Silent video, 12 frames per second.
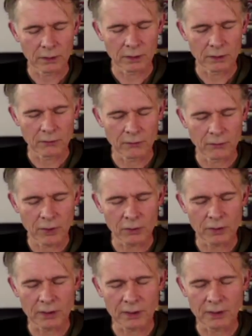
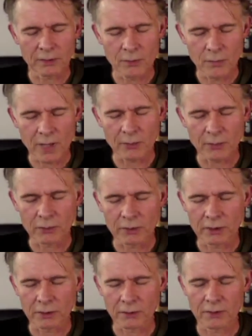evoking that
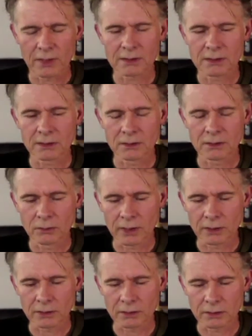memory of that
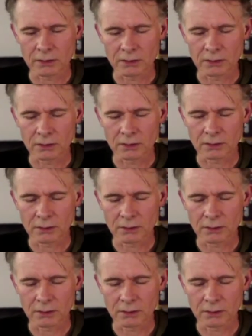situation.